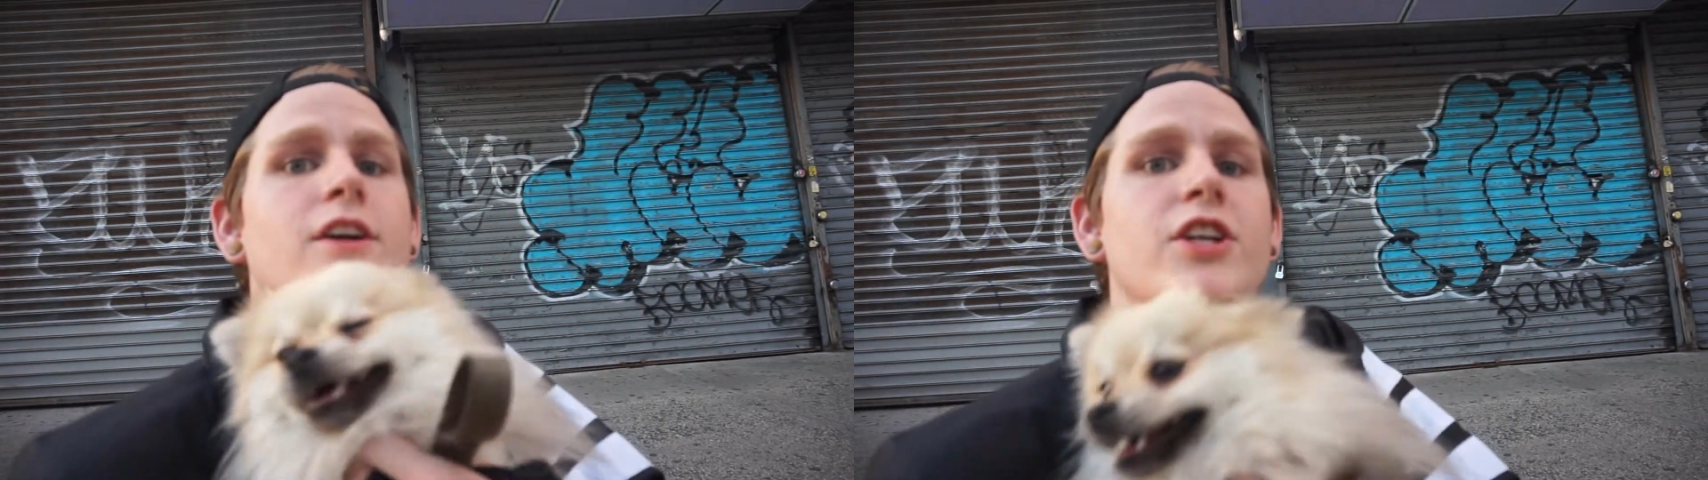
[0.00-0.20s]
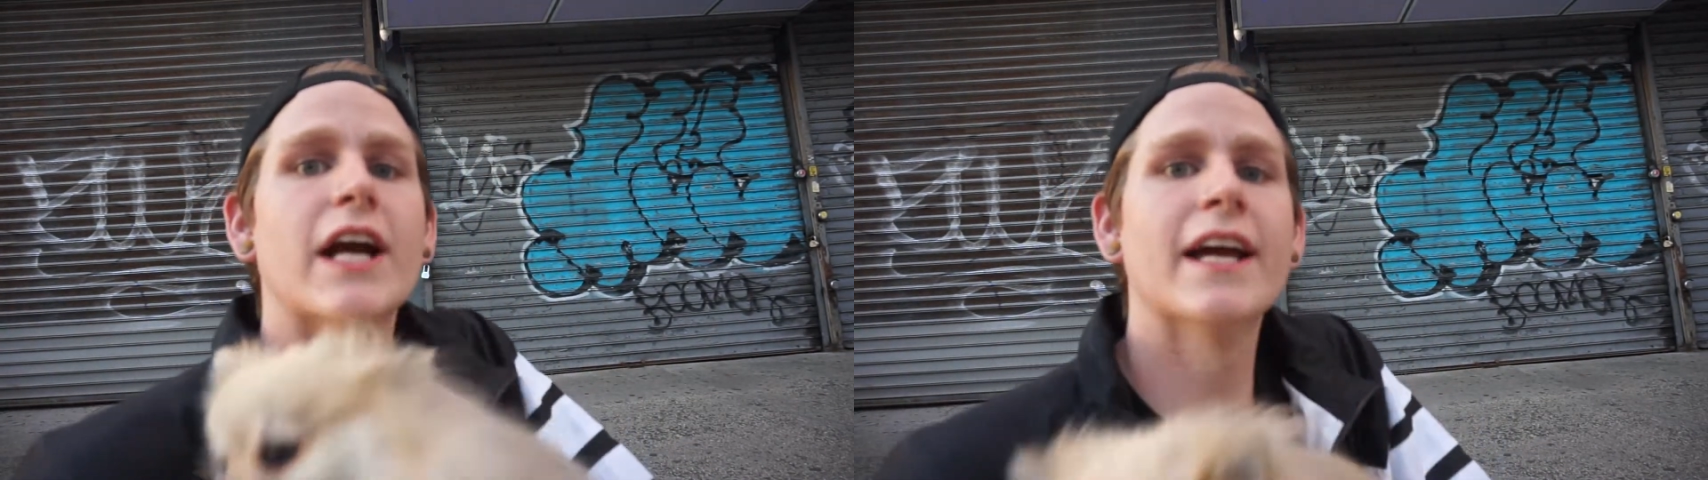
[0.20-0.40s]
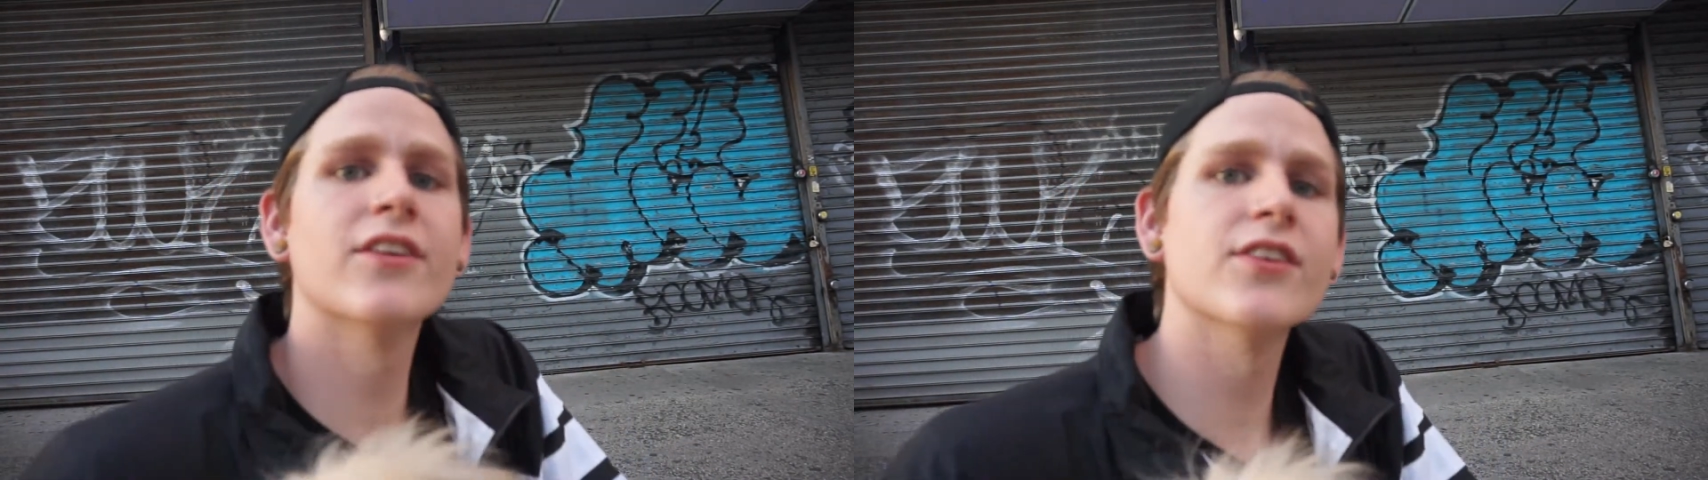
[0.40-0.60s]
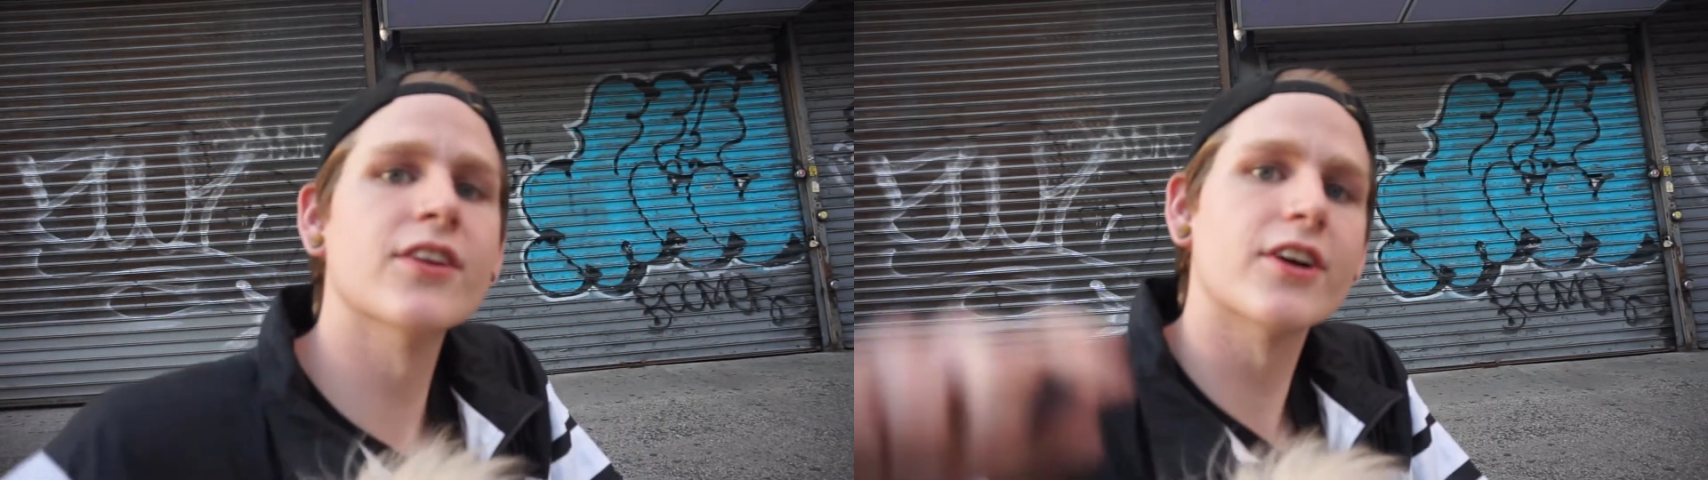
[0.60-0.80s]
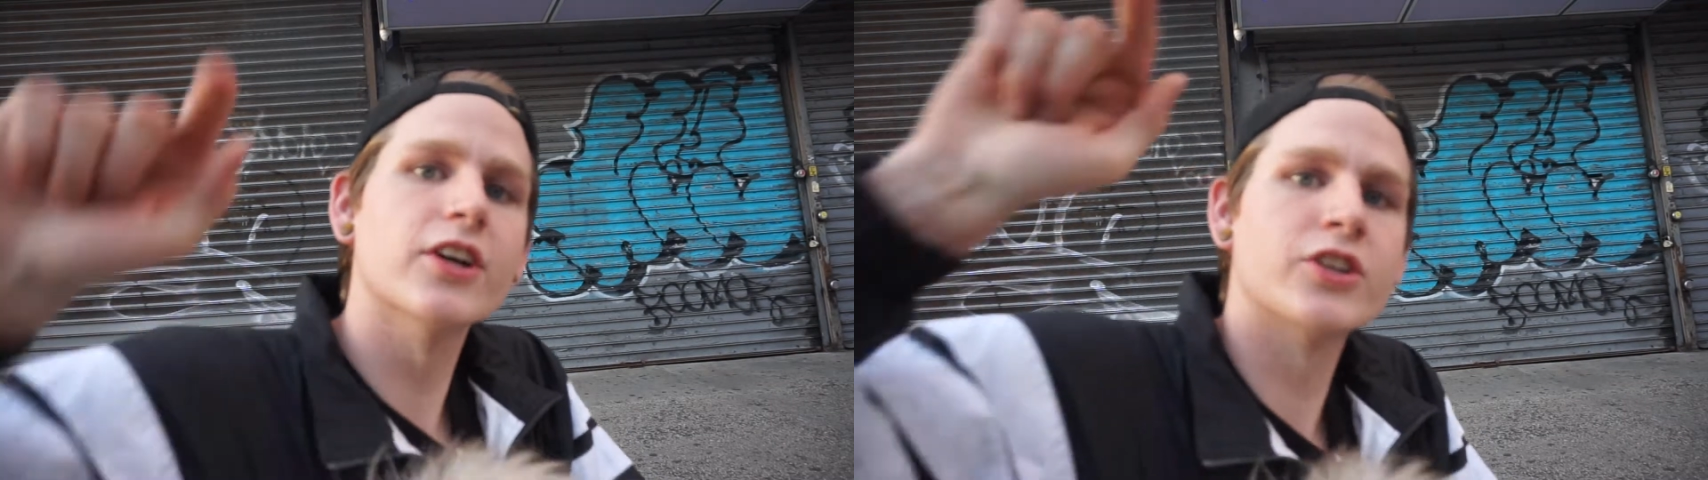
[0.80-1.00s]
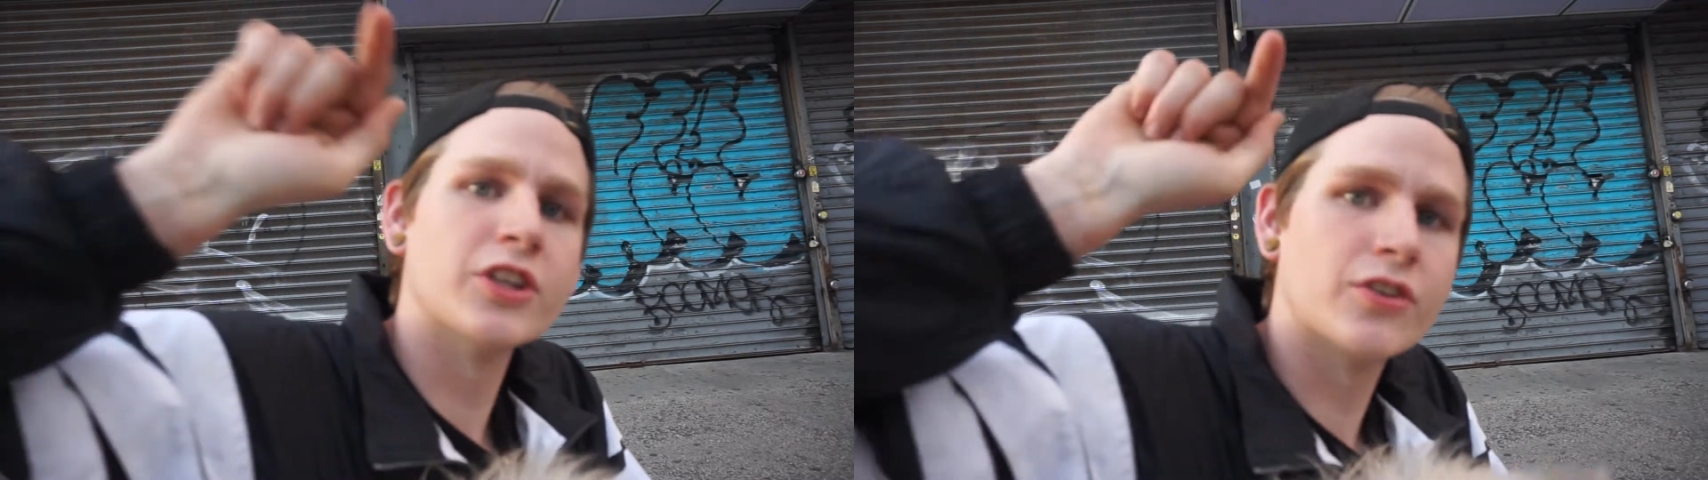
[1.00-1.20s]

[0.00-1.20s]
Cheyenne's in the grocery